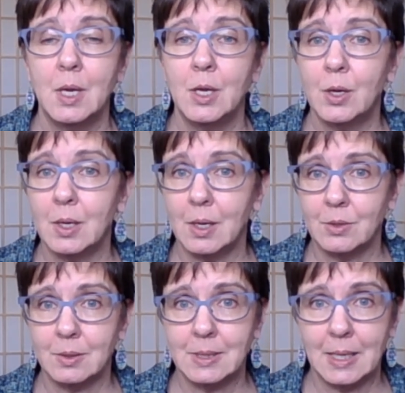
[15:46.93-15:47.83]
You can
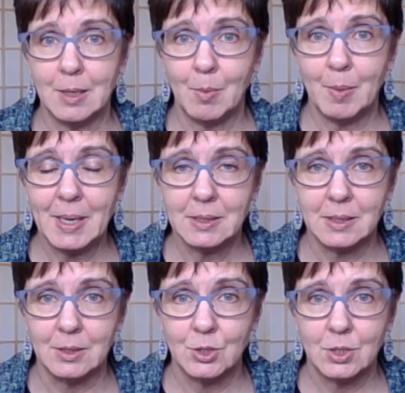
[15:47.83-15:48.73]
also send them a
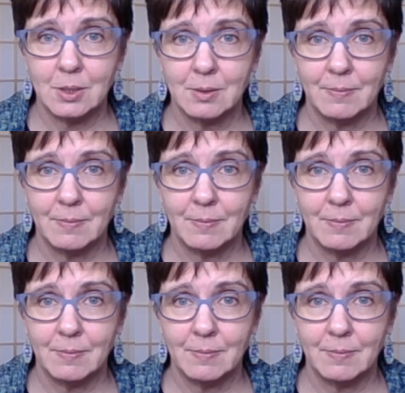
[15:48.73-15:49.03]
message.